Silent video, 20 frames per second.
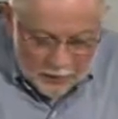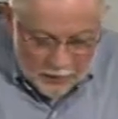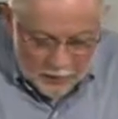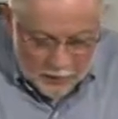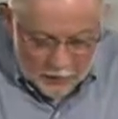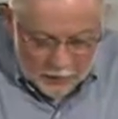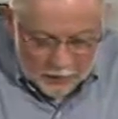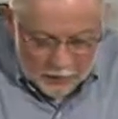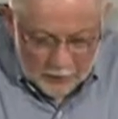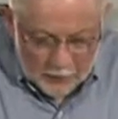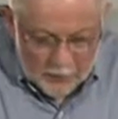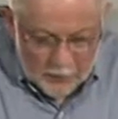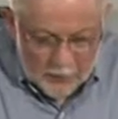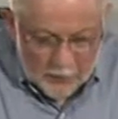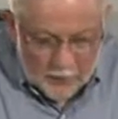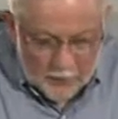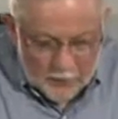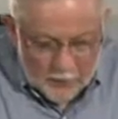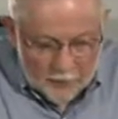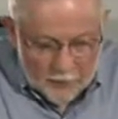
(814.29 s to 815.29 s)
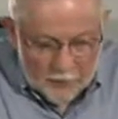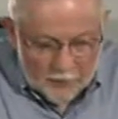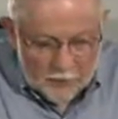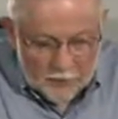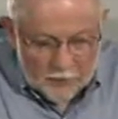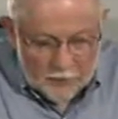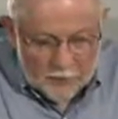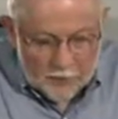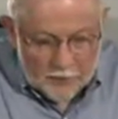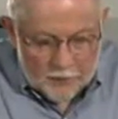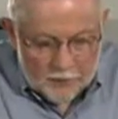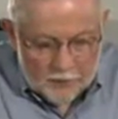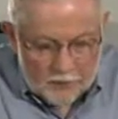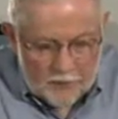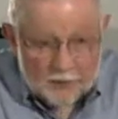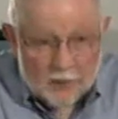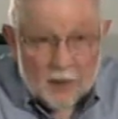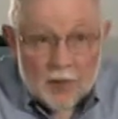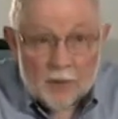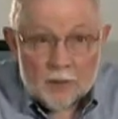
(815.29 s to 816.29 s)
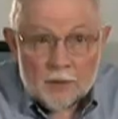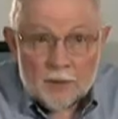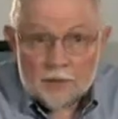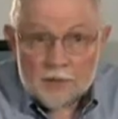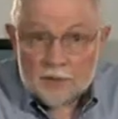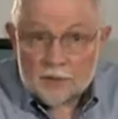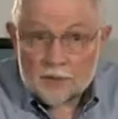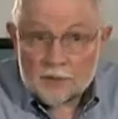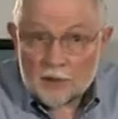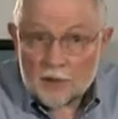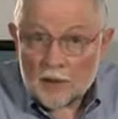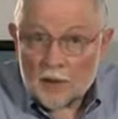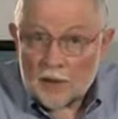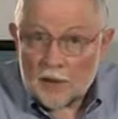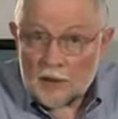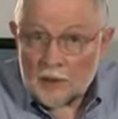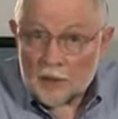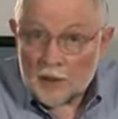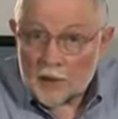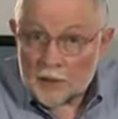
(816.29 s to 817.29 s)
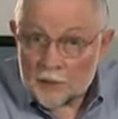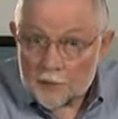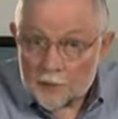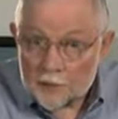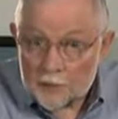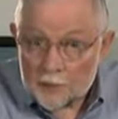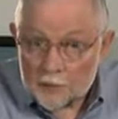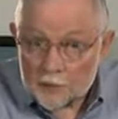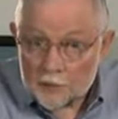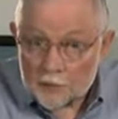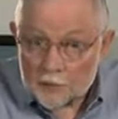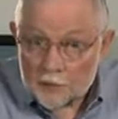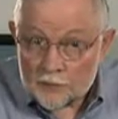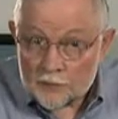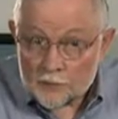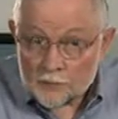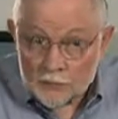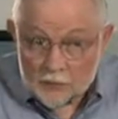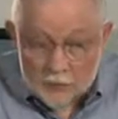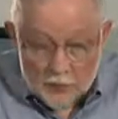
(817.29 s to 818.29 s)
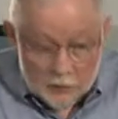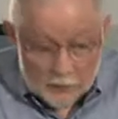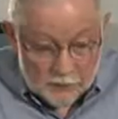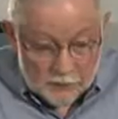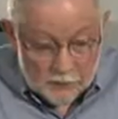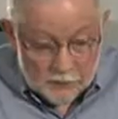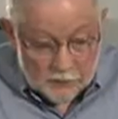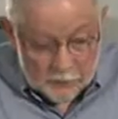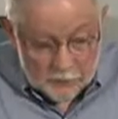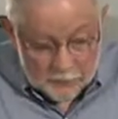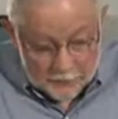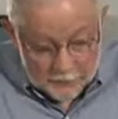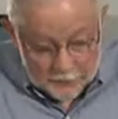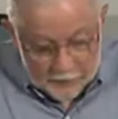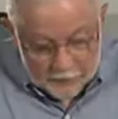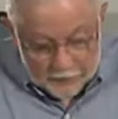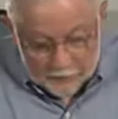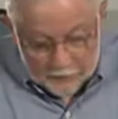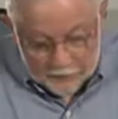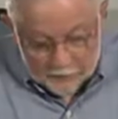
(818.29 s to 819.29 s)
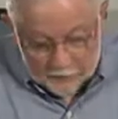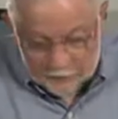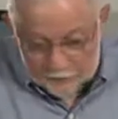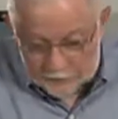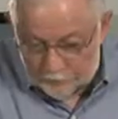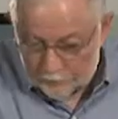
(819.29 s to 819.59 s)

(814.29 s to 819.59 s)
And uh, that squeezes it out against the side of the body then and gives us a good tight shutoff on there.